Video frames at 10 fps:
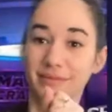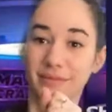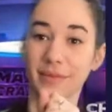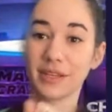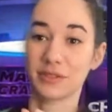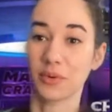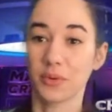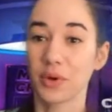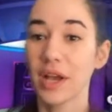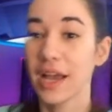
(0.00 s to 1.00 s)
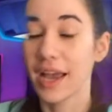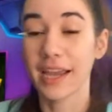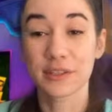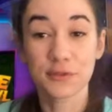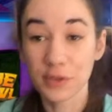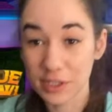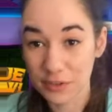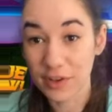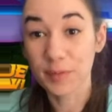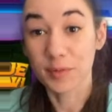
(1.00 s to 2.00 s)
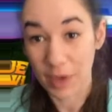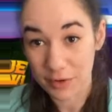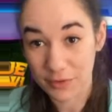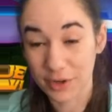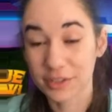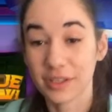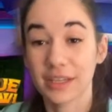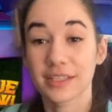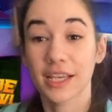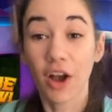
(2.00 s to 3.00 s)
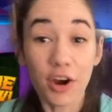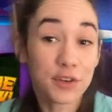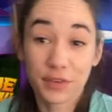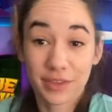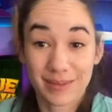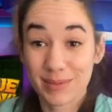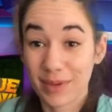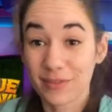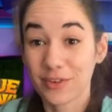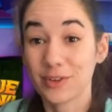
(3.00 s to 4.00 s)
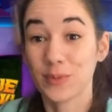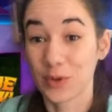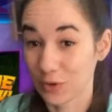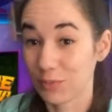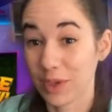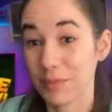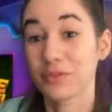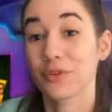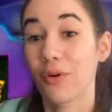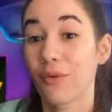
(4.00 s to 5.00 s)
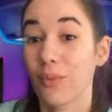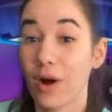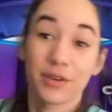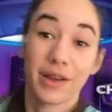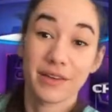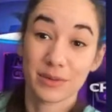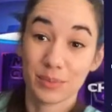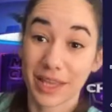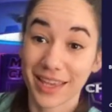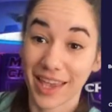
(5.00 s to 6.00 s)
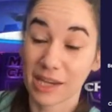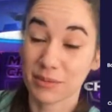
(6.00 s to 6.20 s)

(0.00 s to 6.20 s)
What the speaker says: it's so cool. It's a fully developed metaverse. It is a carnival-themed metaverse where you'll be able to go walk around and play games